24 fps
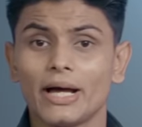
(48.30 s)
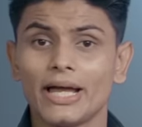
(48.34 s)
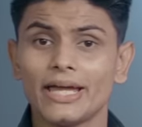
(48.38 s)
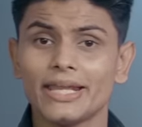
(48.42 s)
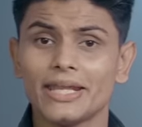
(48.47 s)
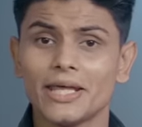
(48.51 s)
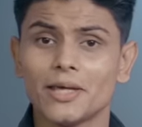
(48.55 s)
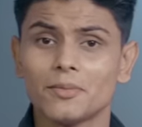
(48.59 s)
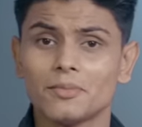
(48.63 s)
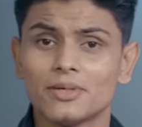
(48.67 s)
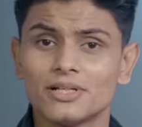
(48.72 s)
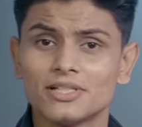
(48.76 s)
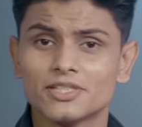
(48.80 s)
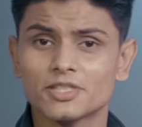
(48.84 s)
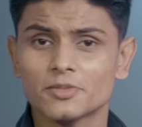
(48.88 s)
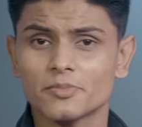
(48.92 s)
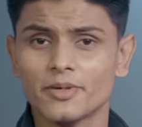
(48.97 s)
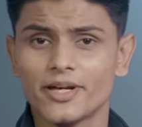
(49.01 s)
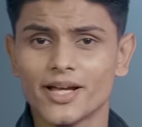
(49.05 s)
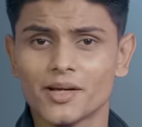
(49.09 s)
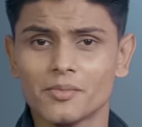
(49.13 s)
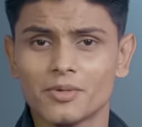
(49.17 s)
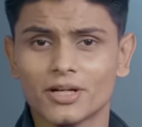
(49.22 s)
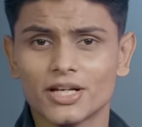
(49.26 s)
my name is
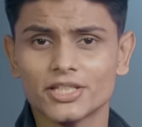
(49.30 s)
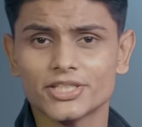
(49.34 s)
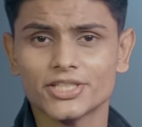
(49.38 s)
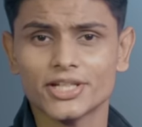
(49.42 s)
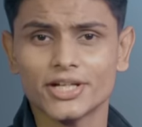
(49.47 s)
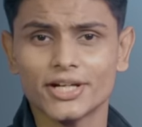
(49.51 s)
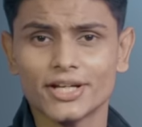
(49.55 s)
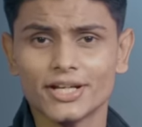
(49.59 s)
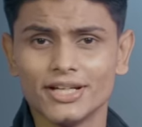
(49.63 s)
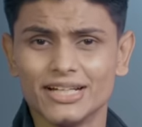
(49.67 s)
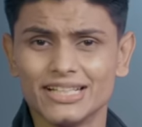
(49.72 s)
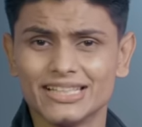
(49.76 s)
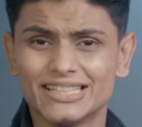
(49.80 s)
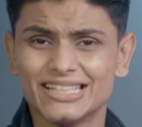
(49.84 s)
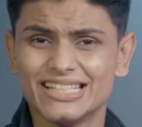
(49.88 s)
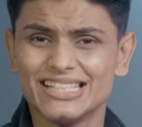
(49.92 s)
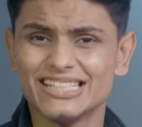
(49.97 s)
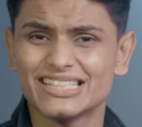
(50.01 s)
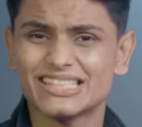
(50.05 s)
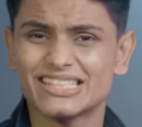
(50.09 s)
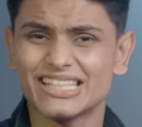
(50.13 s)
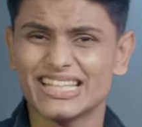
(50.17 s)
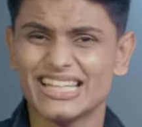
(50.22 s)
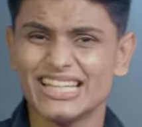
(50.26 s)
Mayank Bhattacharya,
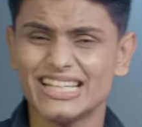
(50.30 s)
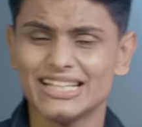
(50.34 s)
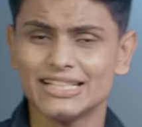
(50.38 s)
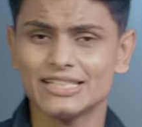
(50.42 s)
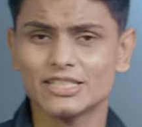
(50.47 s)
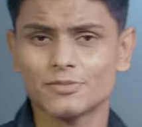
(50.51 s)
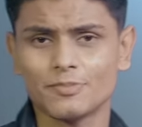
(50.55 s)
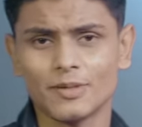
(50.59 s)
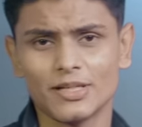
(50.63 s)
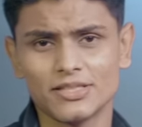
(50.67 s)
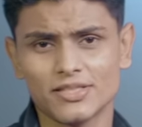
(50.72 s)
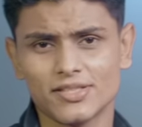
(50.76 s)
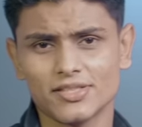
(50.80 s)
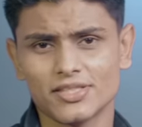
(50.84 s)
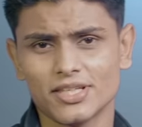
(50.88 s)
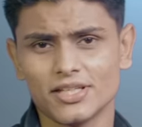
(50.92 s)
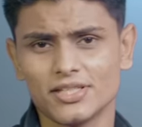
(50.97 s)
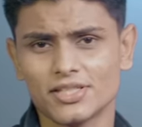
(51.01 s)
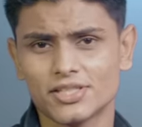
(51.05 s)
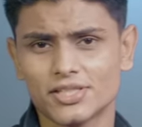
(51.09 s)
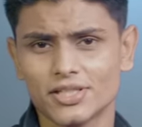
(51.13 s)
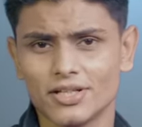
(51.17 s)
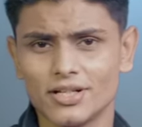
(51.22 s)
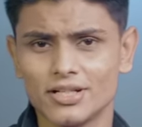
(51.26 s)
this is Men's
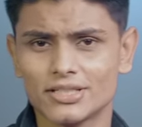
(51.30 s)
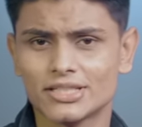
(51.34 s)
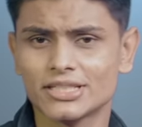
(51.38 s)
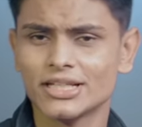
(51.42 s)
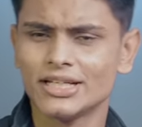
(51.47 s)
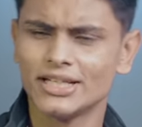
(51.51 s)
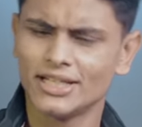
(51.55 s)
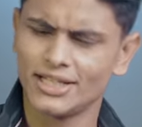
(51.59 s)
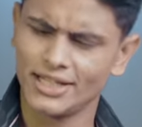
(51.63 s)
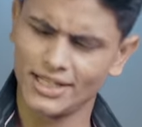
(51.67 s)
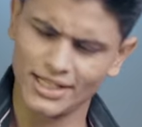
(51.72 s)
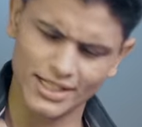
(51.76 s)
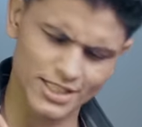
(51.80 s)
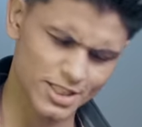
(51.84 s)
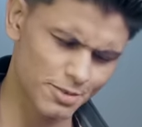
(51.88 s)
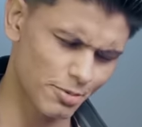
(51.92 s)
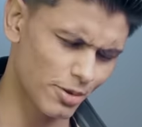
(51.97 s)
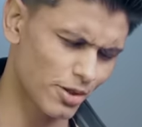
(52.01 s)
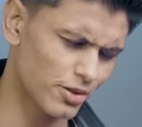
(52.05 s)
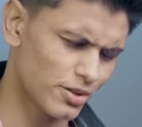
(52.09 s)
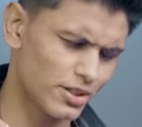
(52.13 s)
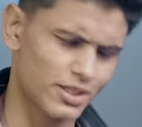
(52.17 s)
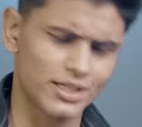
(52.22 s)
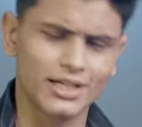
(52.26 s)
Essentials. It's
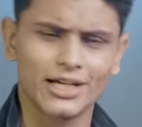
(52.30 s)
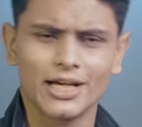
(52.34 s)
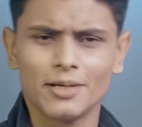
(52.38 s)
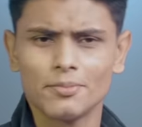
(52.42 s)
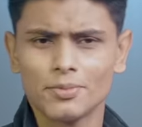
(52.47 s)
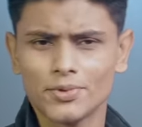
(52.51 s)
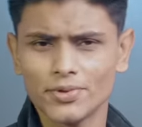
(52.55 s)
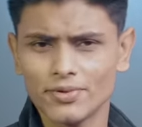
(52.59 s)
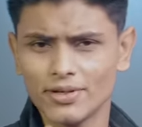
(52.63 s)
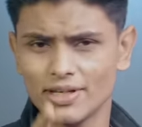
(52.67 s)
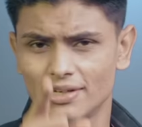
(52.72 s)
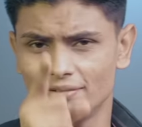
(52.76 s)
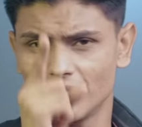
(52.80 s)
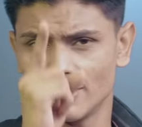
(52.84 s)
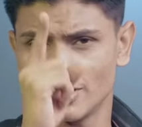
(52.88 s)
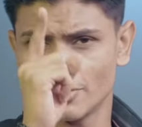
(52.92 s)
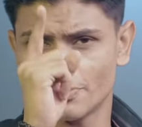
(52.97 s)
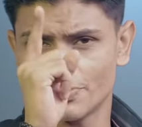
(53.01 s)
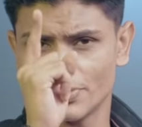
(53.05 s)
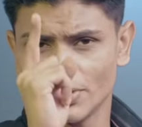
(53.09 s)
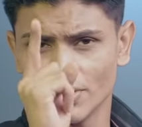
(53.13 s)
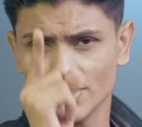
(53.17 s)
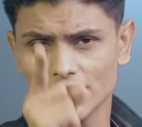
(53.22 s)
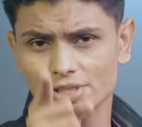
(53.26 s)
about time to level
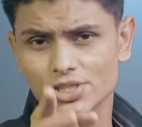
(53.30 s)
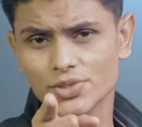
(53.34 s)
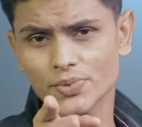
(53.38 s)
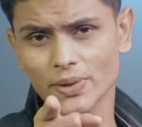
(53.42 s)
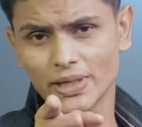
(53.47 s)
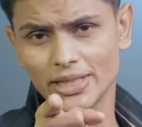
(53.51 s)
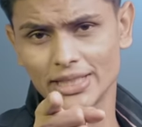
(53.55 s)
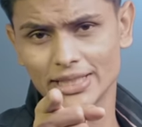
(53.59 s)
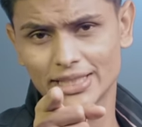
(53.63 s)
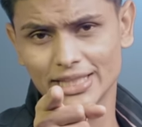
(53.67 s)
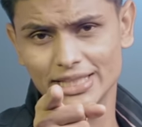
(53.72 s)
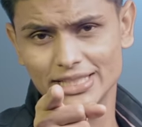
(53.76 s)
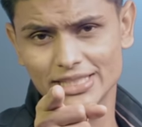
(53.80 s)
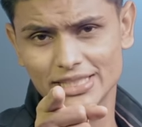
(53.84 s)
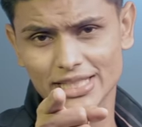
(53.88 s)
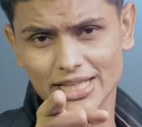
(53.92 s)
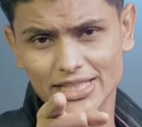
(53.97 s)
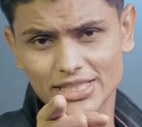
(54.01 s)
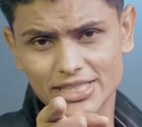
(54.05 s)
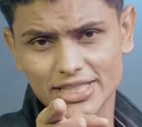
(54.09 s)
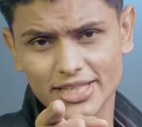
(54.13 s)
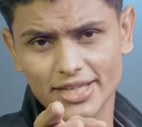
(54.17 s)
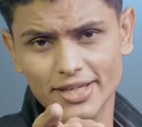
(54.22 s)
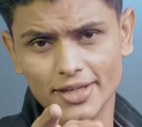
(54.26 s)
up your strength and
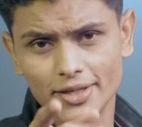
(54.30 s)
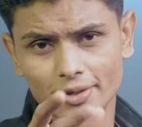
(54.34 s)
sexy